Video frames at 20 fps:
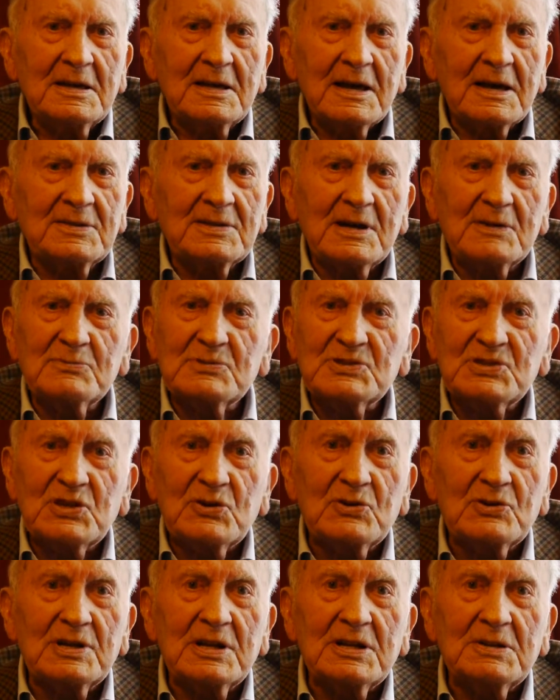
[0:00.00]
And that was the
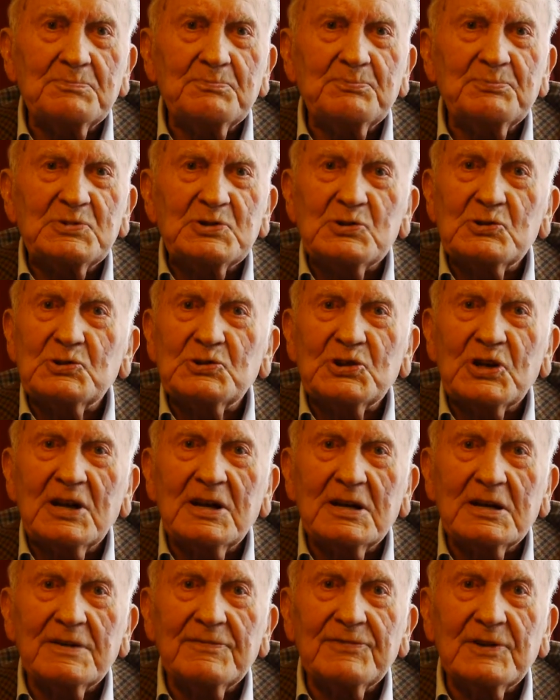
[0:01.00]
only social
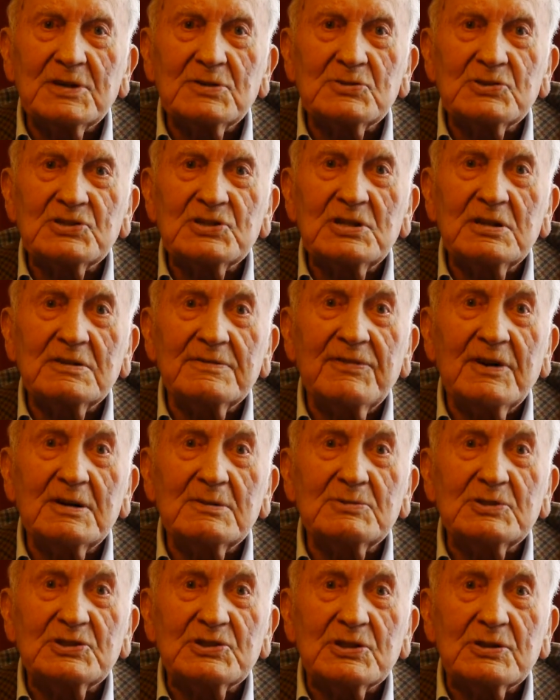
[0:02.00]
life I used to look
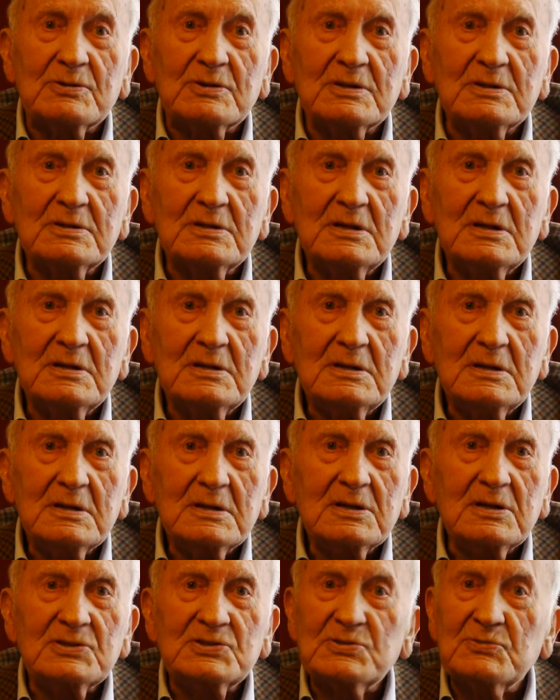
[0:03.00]
forward to
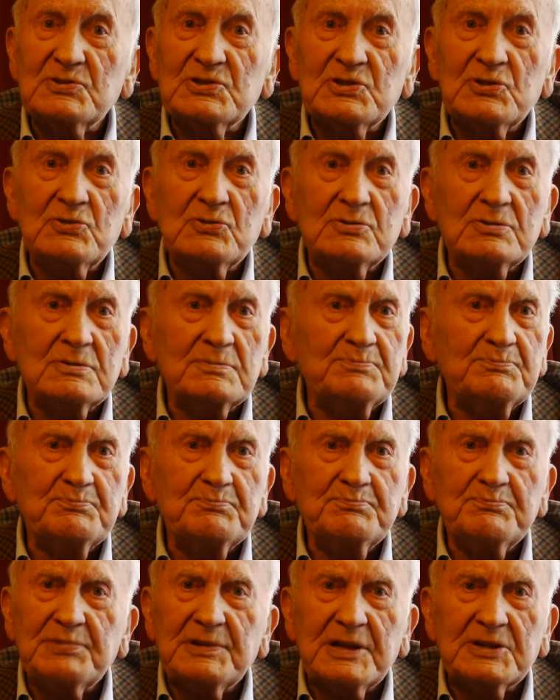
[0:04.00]
because there was no
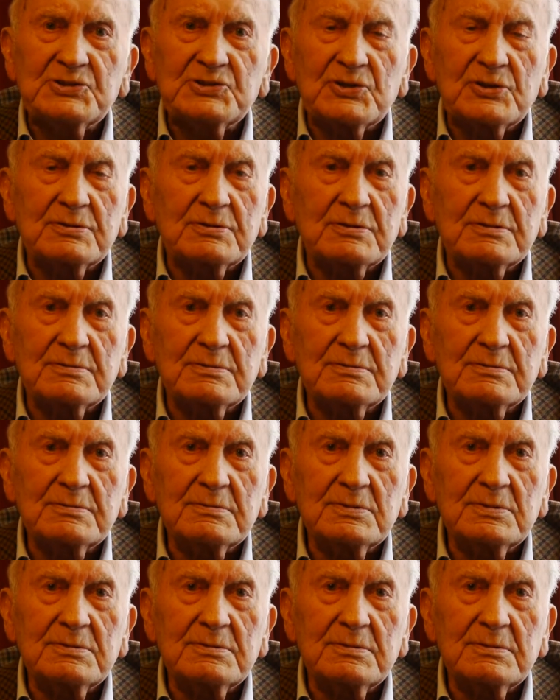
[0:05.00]
pleasure,
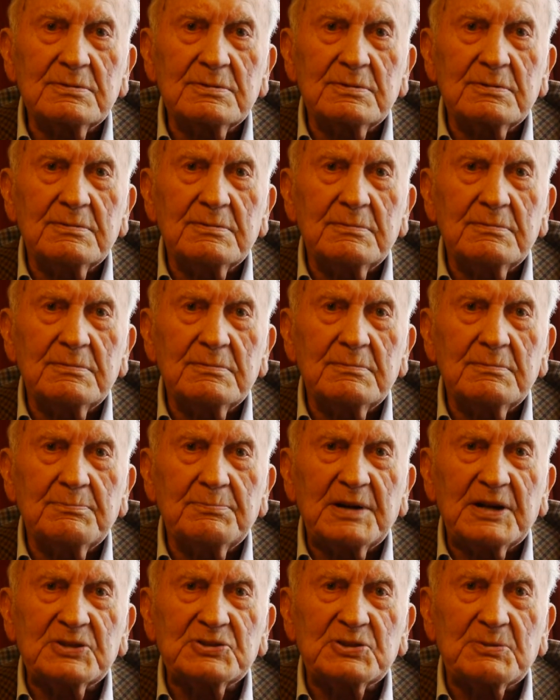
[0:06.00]

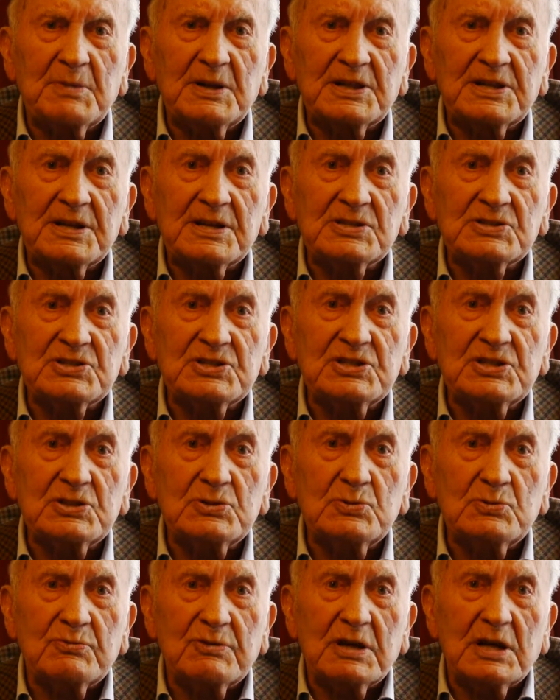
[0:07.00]
pleasurable things to do
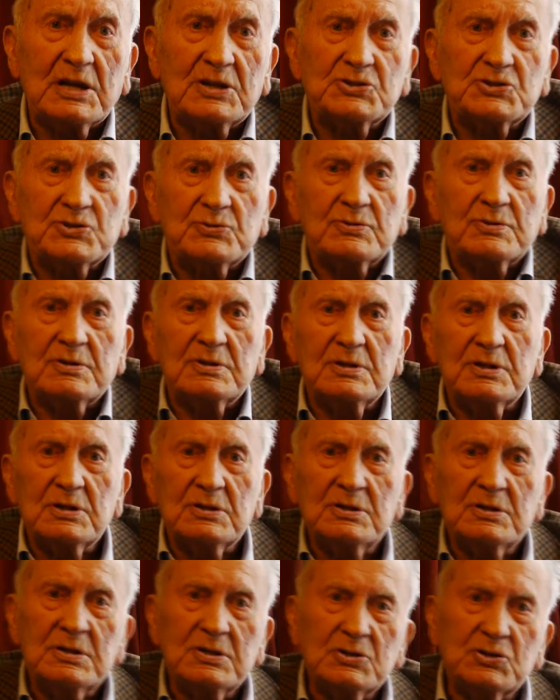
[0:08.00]
really during,
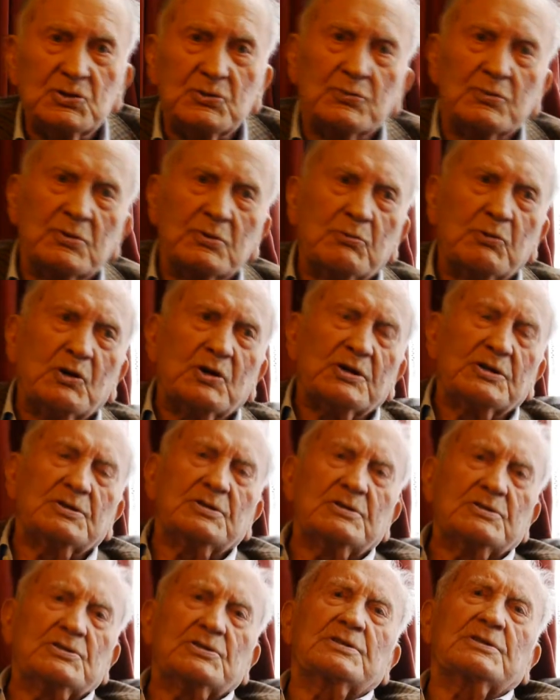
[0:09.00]
during the war
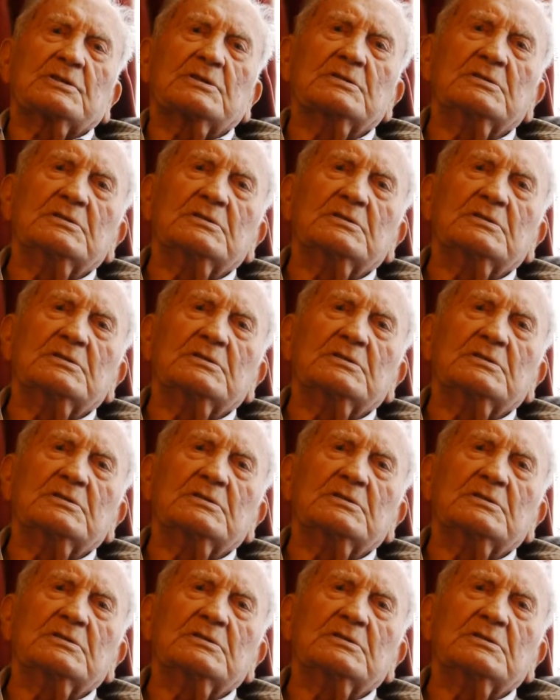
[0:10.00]
years.